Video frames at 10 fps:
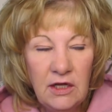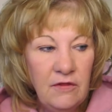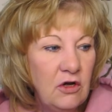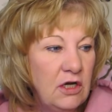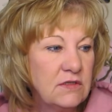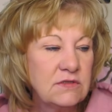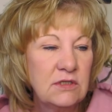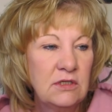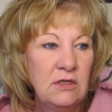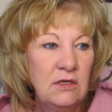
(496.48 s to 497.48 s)
they're his,
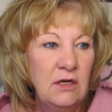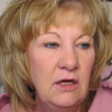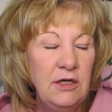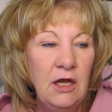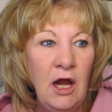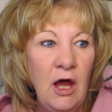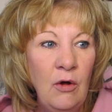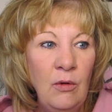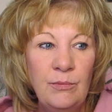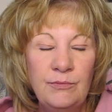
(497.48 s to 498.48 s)
you
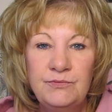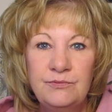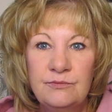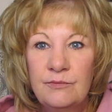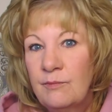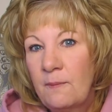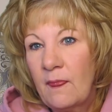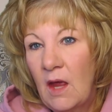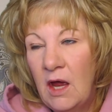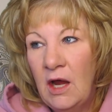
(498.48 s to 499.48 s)
know.
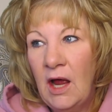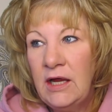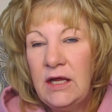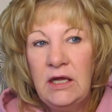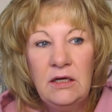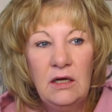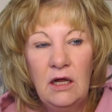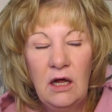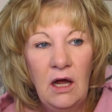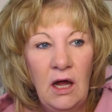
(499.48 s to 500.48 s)
And I can't
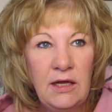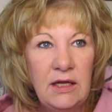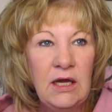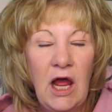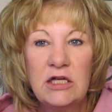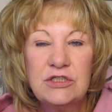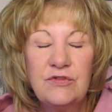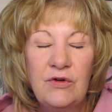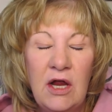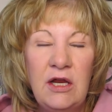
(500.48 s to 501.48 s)
ask
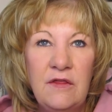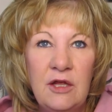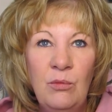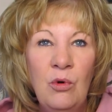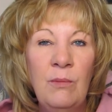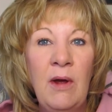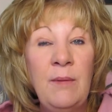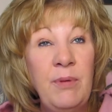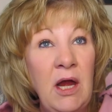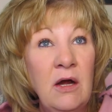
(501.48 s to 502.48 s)
for anything more.
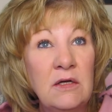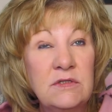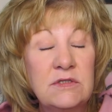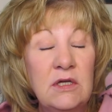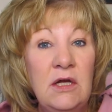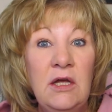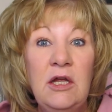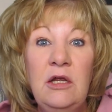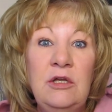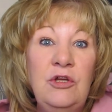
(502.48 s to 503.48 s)
My parents,
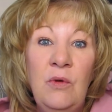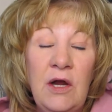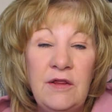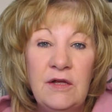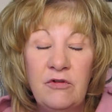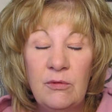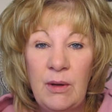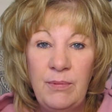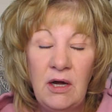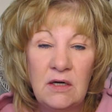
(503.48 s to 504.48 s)
he'd do anything for
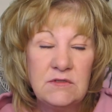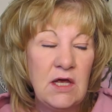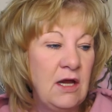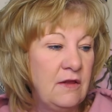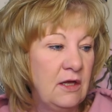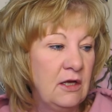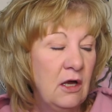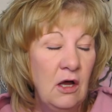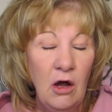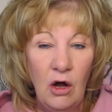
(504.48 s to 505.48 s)
my parents, anything.
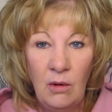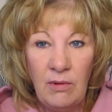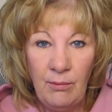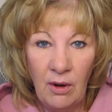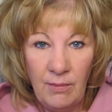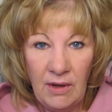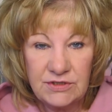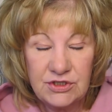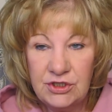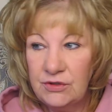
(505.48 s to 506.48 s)
All my mom
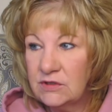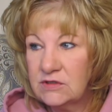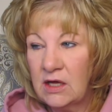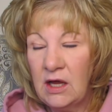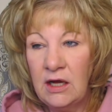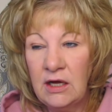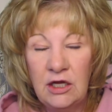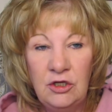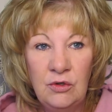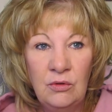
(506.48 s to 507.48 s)
has to do is say, hey,
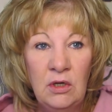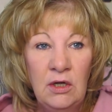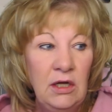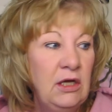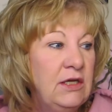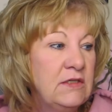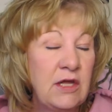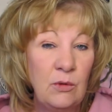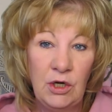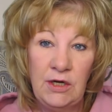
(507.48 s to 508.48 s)
can you, and he's
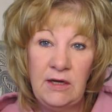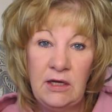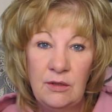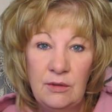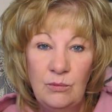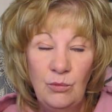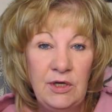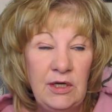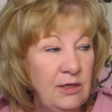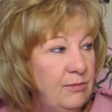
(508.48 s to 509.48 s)
like, what do you need? What
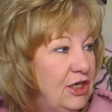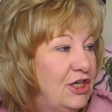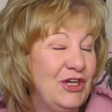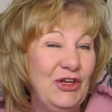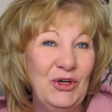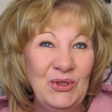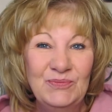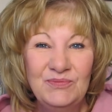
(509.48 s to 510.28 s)
do you need me to do?